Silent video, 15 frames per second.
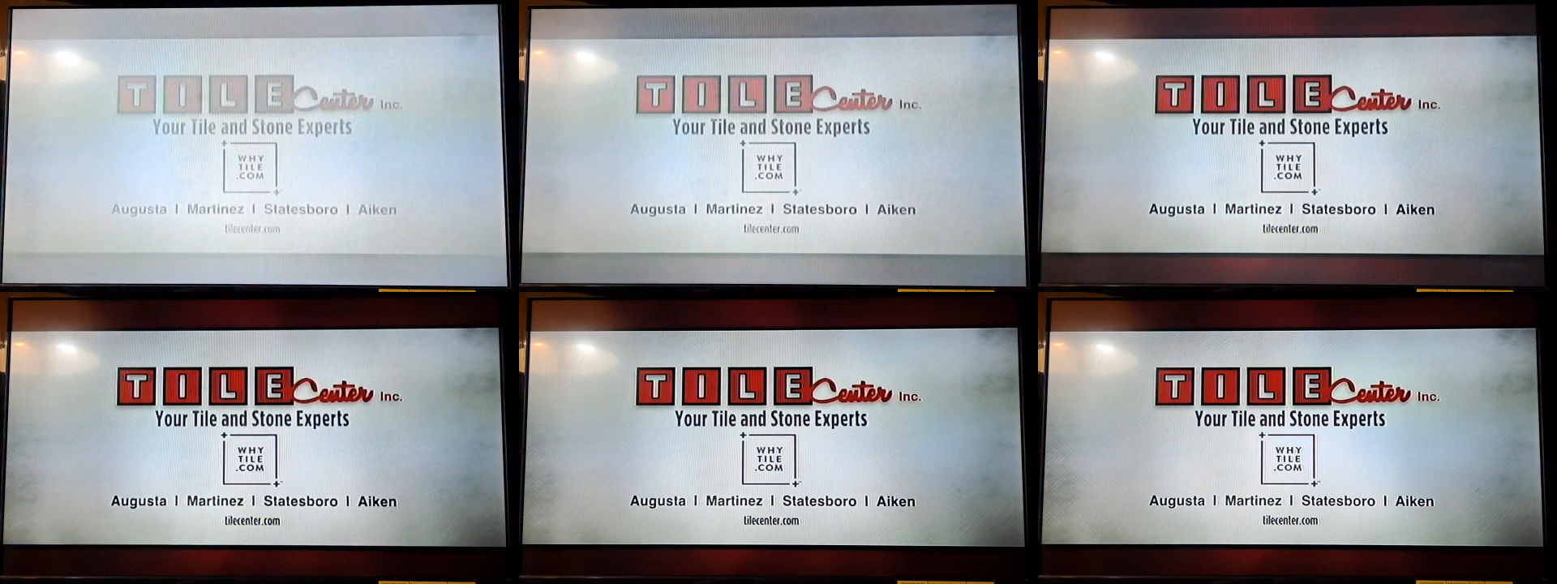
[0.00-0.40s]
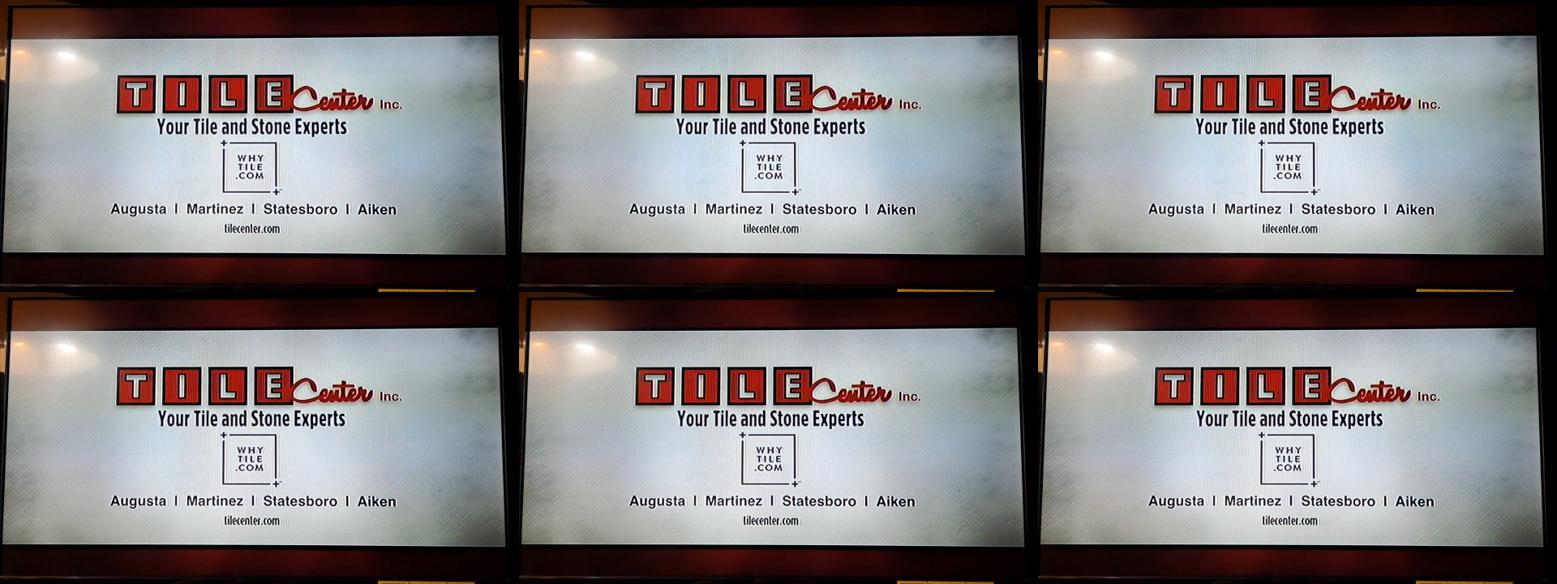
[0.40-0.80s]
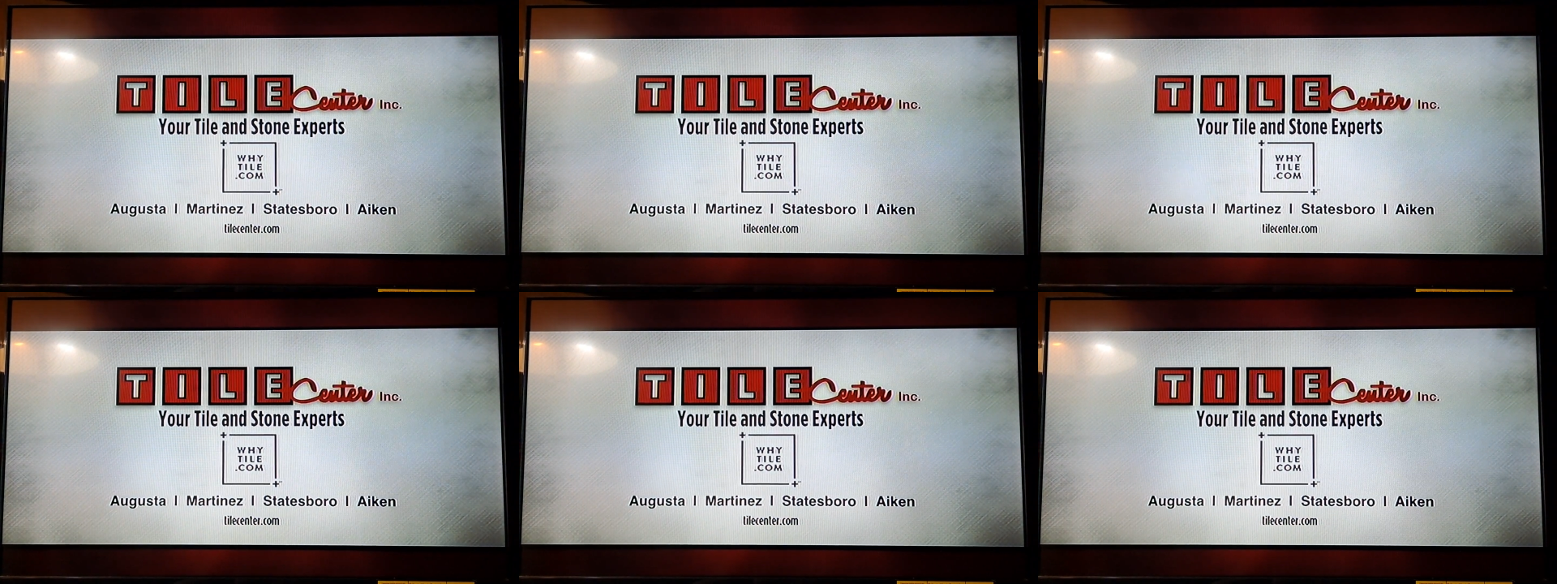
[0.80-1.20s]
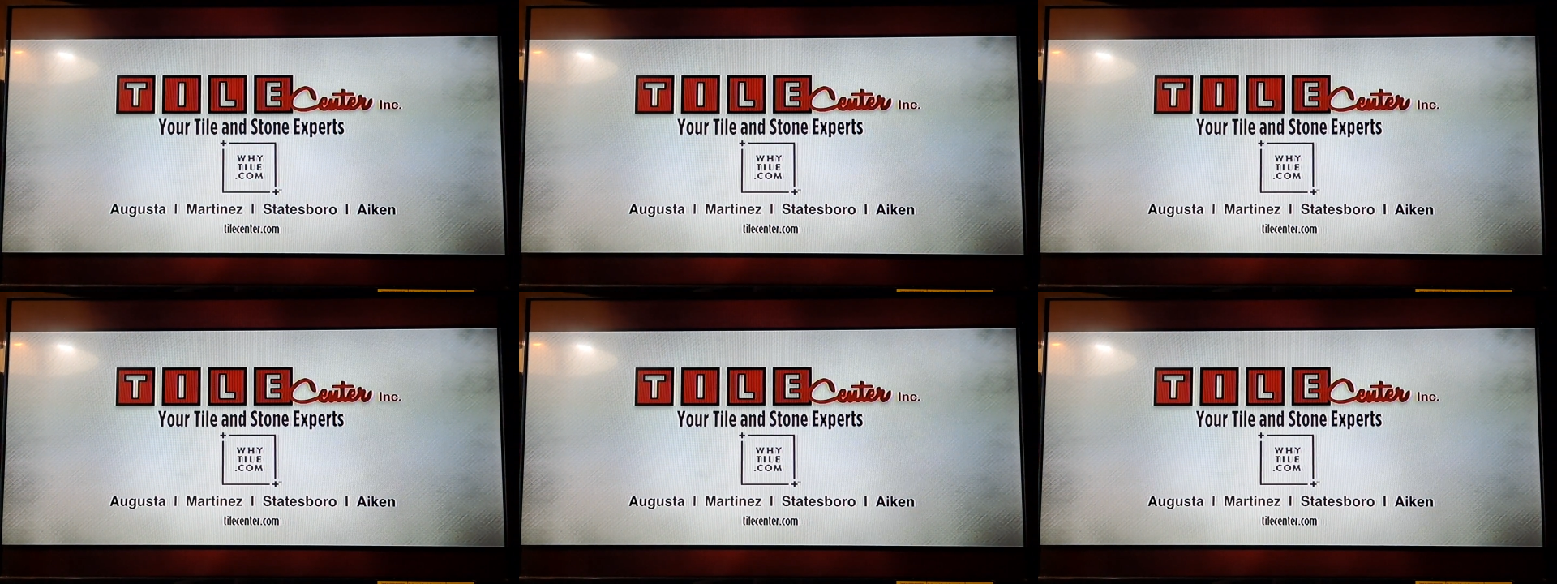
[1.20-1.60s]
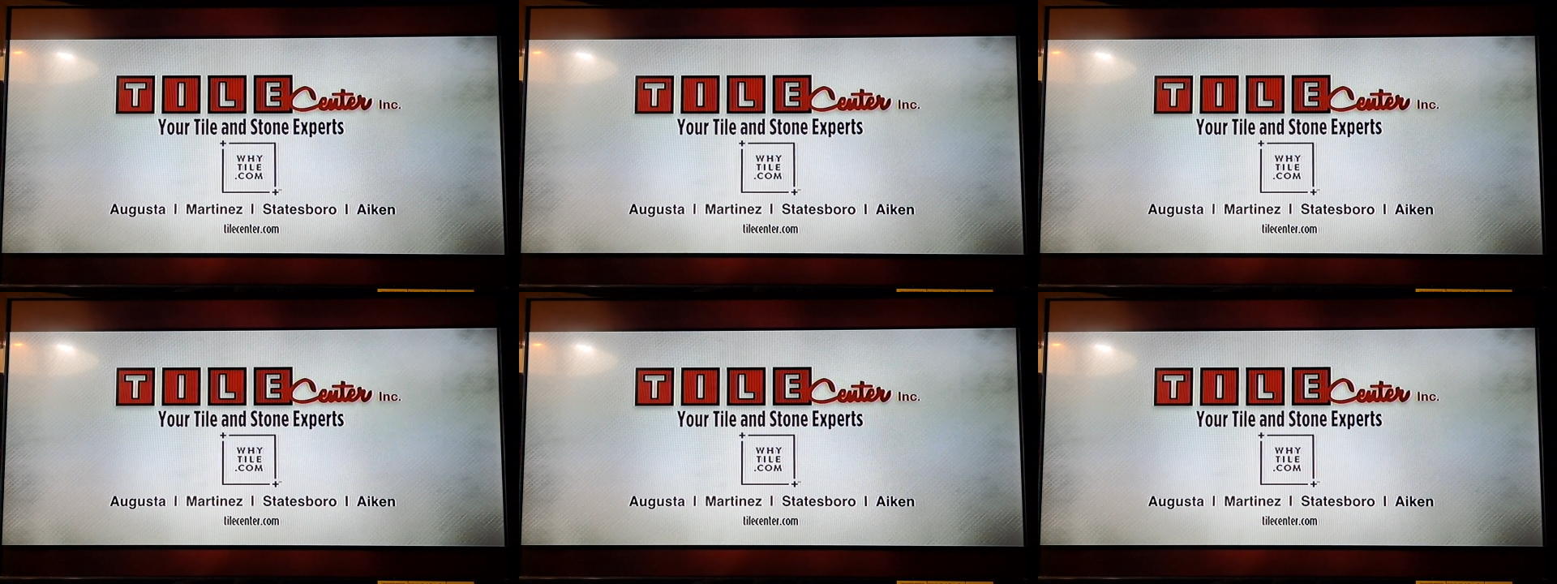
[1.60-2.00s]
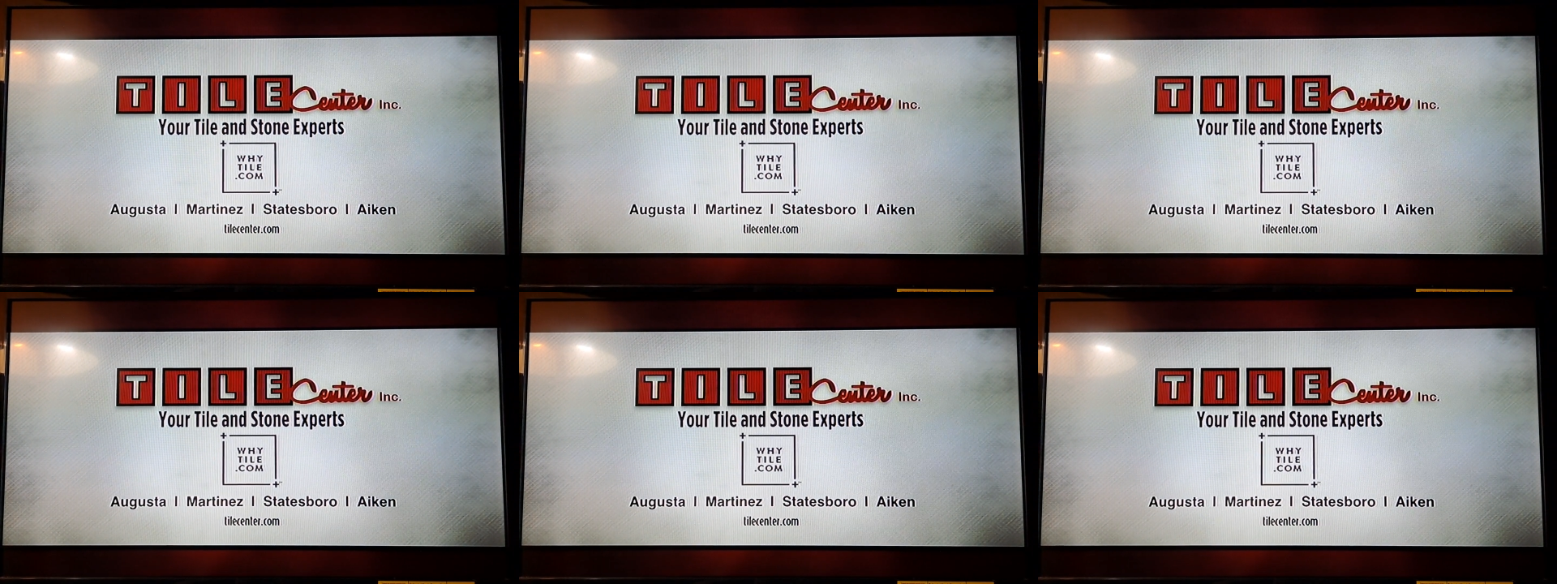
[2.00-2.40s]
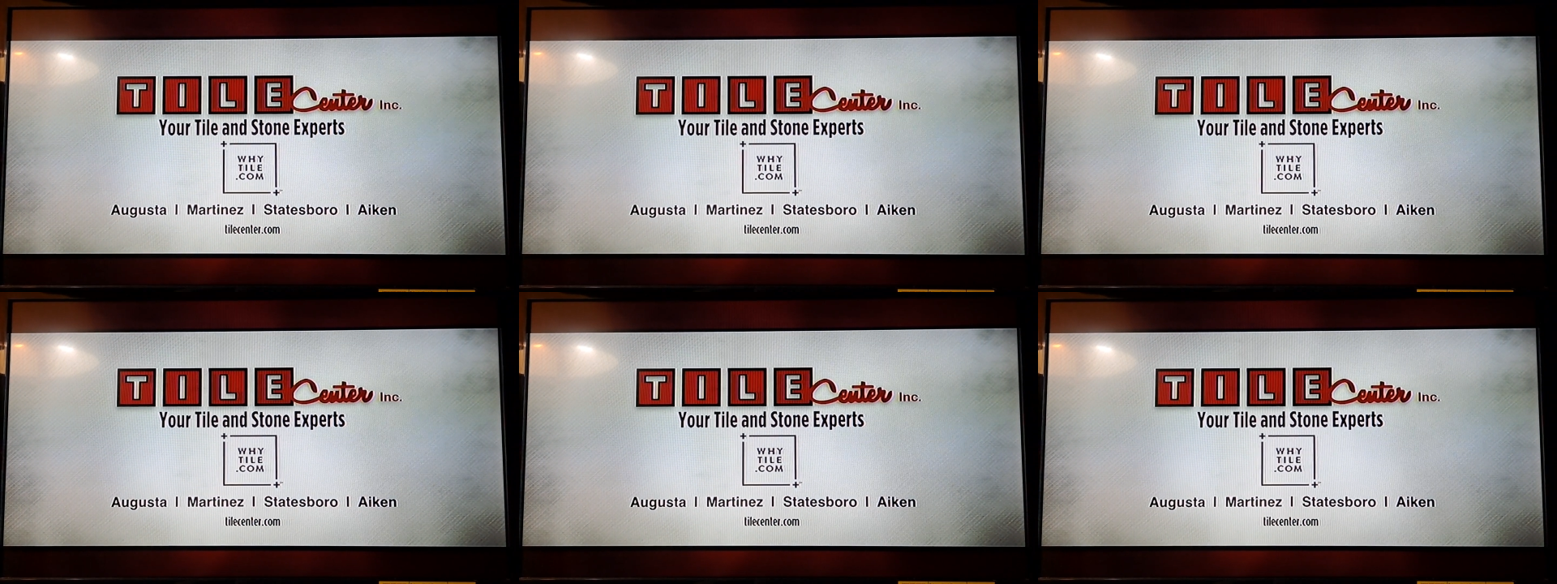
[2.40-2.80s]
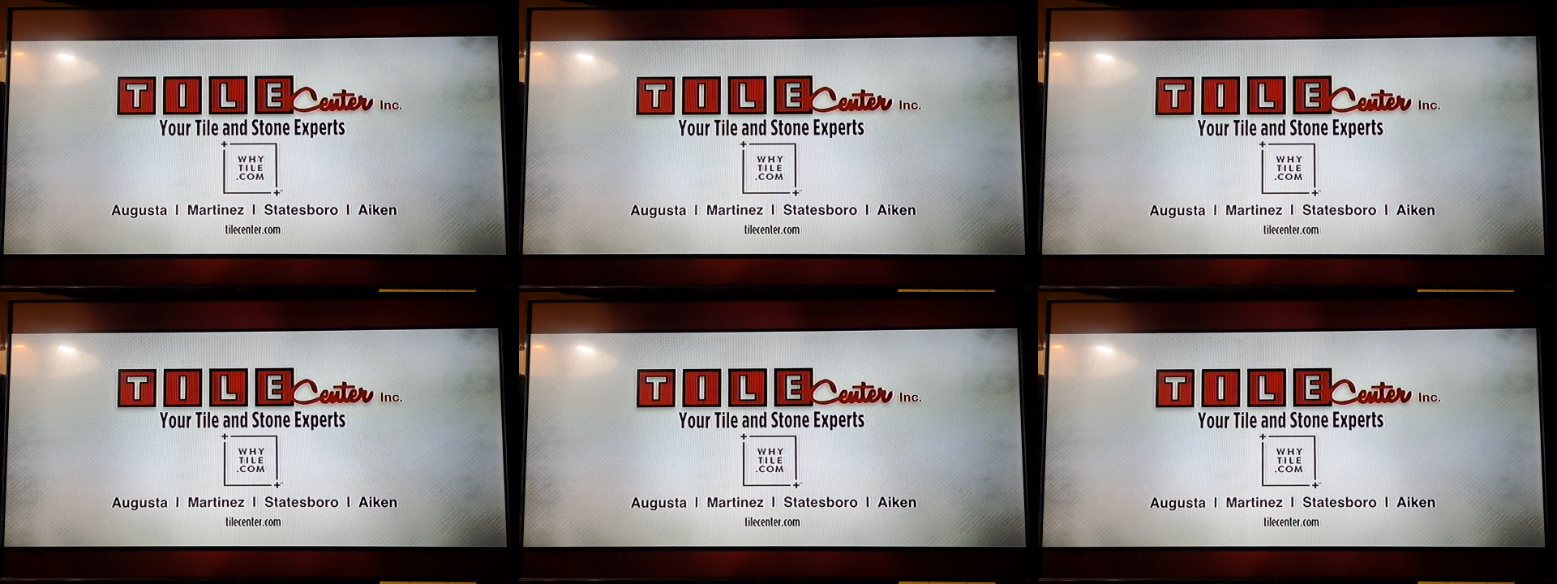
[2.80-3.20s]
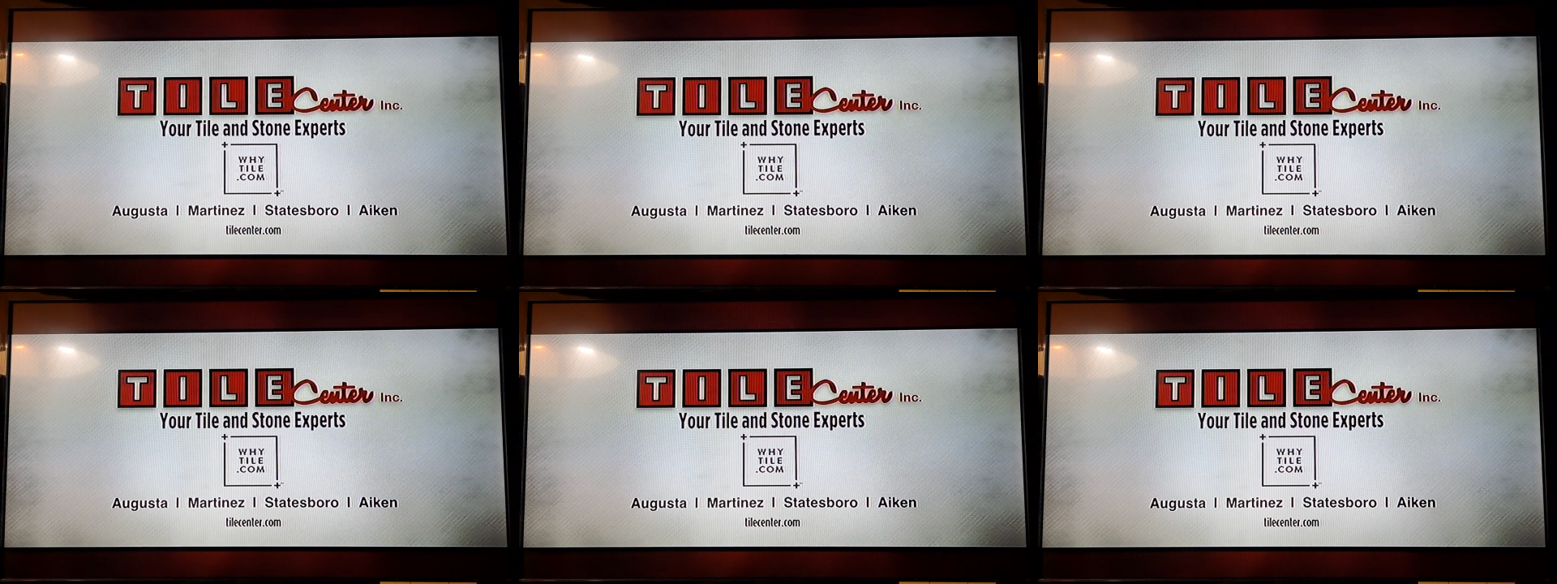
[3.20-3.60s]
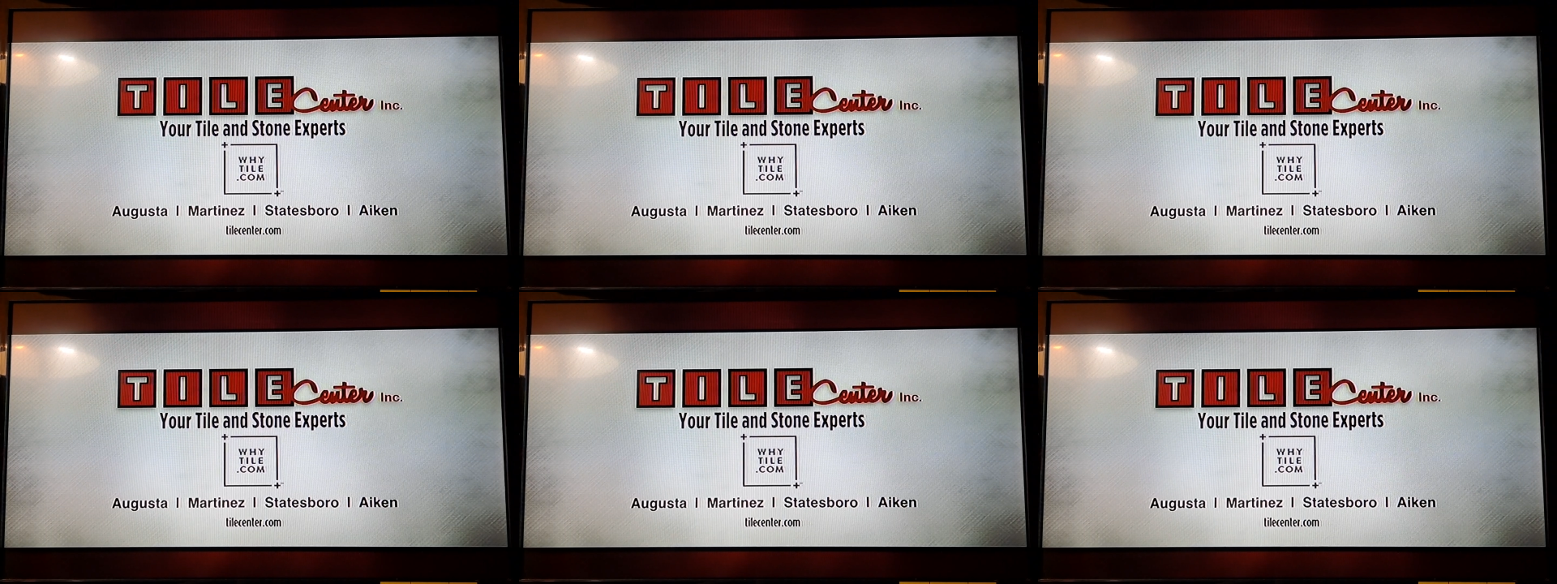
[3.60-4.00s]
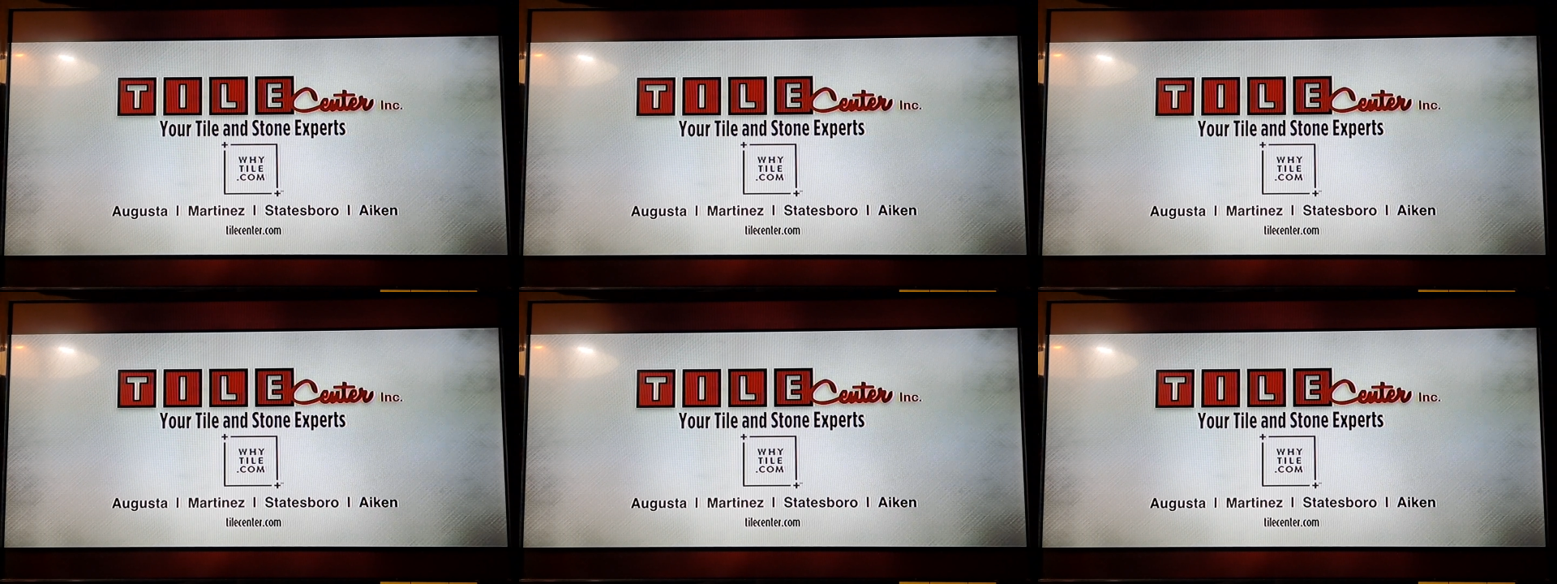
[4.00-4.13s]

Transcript: (no speaker visible)